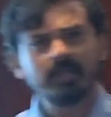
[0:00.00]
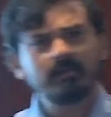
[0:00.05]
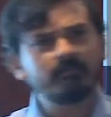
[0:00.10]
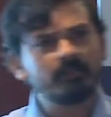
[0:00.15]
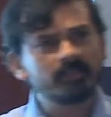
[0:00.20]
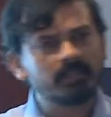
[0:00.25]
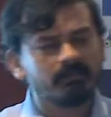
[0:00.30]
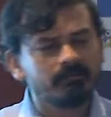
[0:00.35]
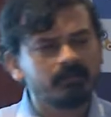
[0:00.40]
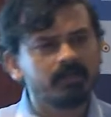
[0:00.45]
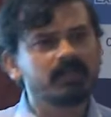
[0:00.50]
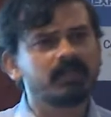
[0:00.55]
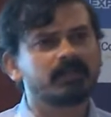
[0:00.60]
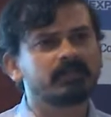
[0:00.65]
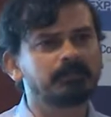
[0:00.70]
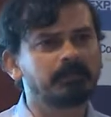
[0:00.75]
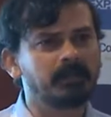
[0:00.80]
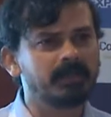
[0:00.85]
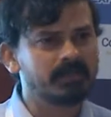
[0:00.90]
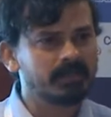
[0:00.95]
and with every
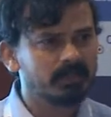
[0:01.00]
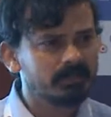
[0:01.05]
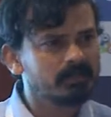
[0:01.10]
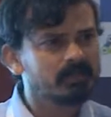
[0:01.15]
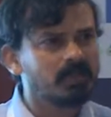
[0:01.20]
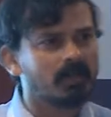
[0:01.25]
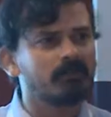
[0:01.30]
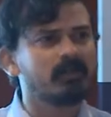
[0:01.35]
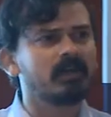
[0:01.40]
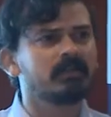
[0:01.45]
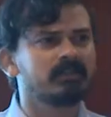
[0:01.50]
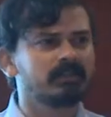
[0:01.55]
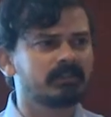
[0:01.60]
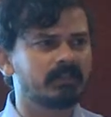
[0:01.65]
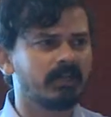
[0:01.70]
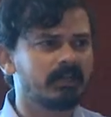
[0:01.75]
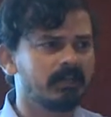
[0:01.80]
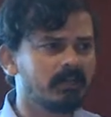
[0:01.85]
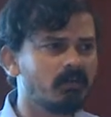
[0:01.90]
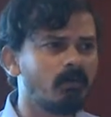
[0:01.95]
experience, our
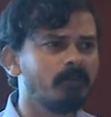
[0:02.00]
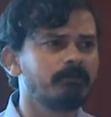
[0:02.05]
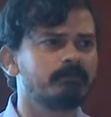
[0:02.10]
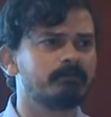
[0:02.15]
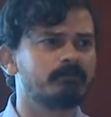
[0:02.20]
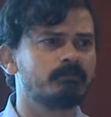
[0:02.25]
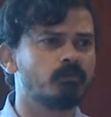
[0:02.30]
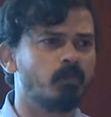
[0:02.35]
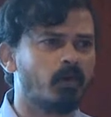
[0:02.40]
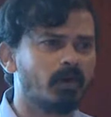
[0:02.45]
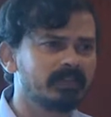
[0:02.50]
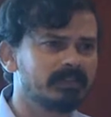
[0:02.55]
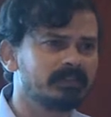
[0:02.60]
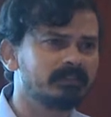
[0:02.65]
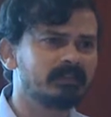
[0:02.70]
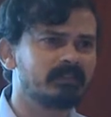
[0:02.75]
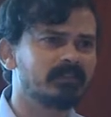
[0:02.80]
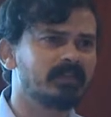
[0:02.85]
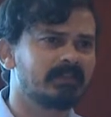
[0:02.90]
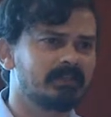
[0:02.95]
understanding of what
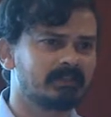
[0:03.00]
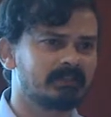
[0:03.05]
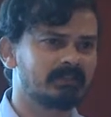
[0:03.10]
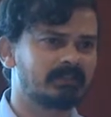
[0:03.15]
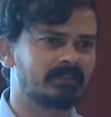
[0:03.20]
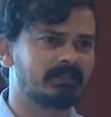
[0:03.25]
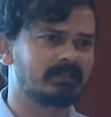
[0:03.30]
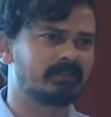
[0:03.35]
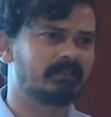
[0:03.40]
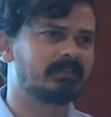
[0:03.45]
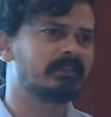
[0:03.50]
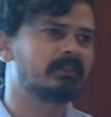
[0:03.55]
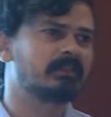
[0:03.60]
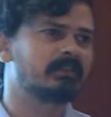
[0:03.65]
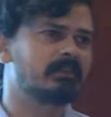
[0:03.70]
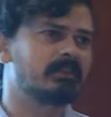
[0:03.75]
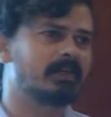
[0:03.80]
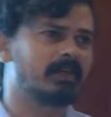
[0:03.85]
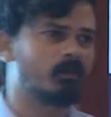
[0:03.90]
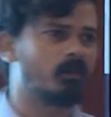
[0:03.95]
is it that is
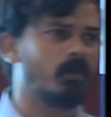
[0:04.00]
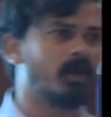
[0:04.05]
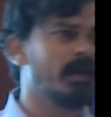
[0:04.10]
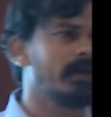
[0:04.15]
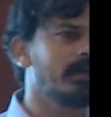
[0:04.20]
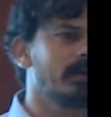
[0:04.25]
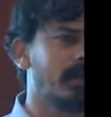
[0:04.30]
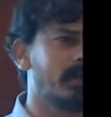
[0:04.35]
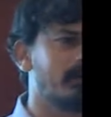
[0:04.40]
uh, required